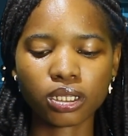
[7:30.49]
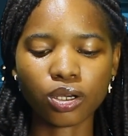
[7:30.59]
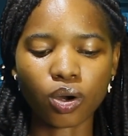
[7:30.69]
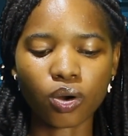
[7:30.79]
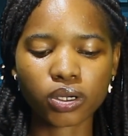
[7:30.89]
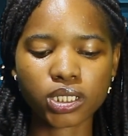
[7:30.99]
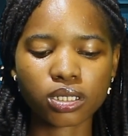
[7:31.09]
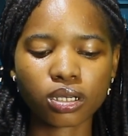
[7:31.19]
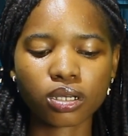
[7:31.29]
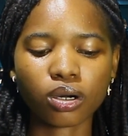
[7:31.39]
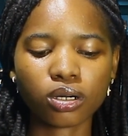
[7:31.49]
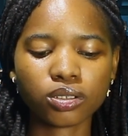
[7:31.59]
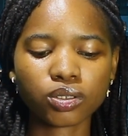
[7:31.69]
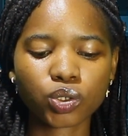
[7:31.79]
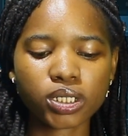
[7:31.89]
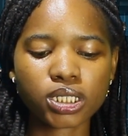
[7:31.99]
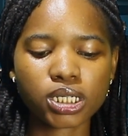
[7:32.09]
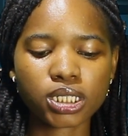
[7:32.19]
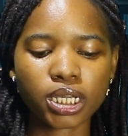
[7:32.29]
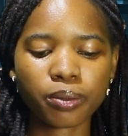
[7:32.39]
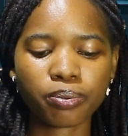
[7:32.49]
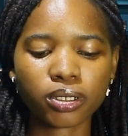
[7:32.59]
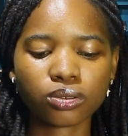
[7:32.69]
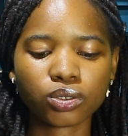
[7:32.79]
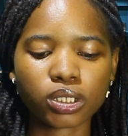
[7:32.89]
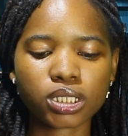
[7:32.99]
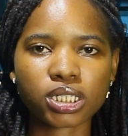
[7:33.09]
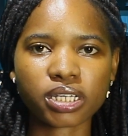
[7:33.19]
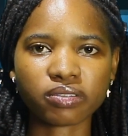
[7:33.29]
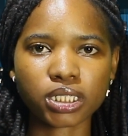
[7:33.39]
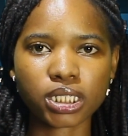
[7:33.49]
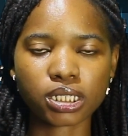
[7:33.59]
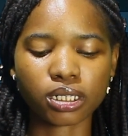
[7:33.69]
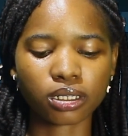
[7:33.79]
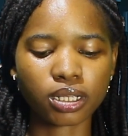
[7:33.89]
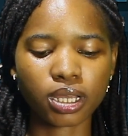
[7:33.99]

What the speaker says: the OX, on 20th April 2017